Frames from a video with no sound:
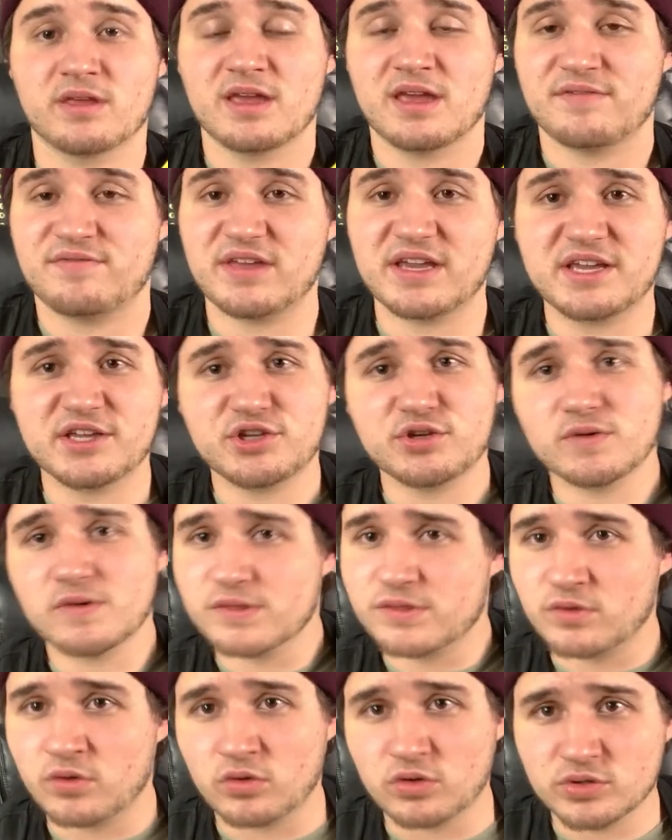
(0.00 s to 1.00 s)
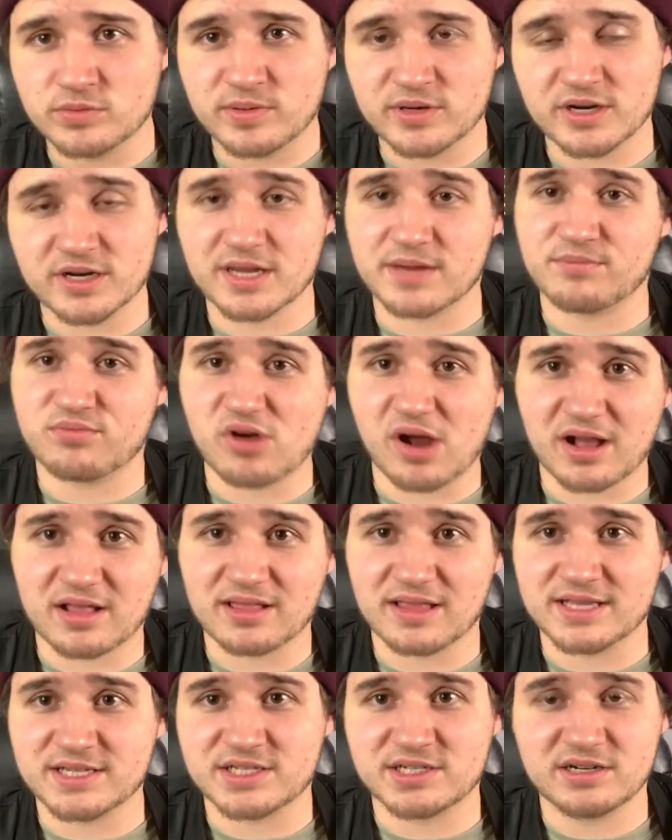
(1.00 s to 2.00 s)
If they do it with Goldberg, Brock
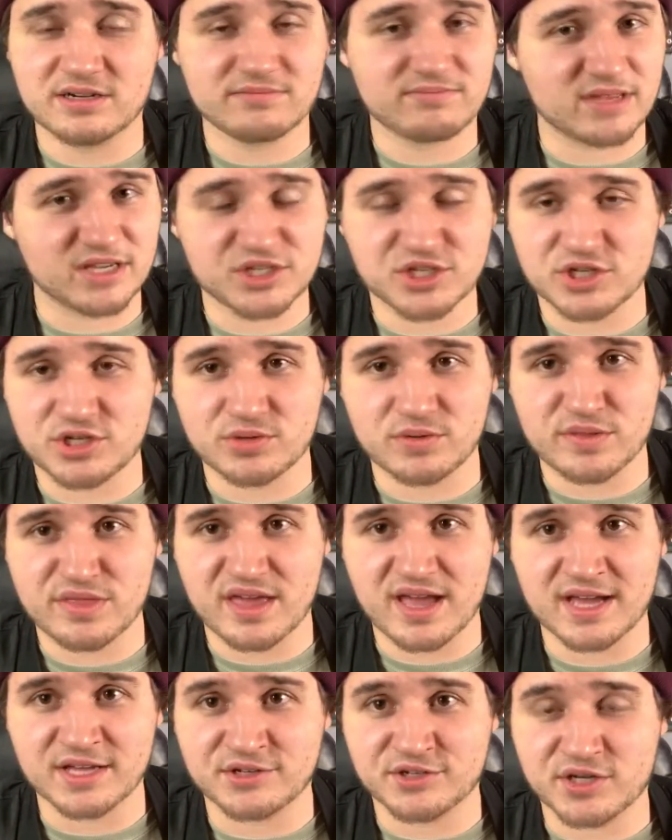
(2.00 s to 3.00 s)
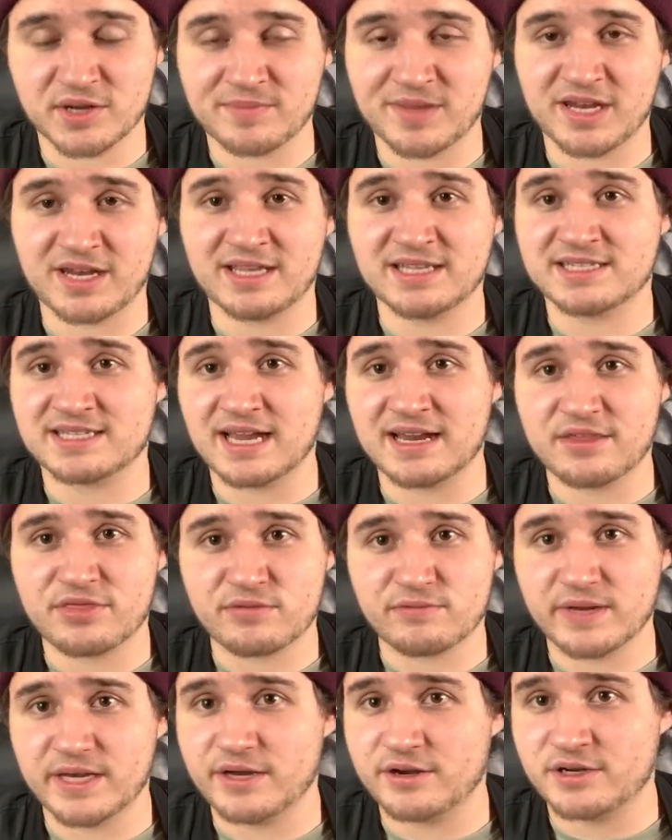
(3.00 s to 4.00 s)
Lesnar, they should do it with Edge. I mean, he signed a
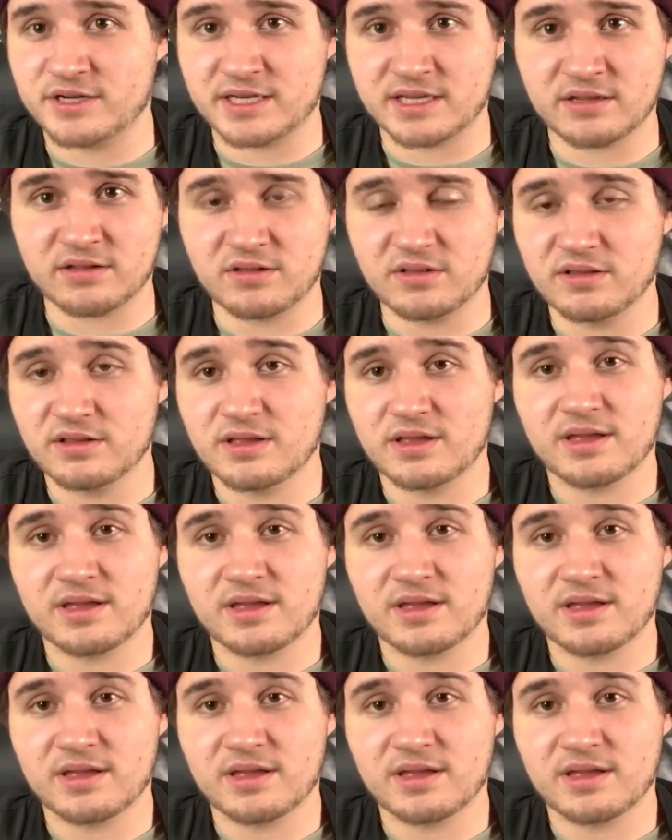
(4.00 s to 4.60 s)
3-year deal.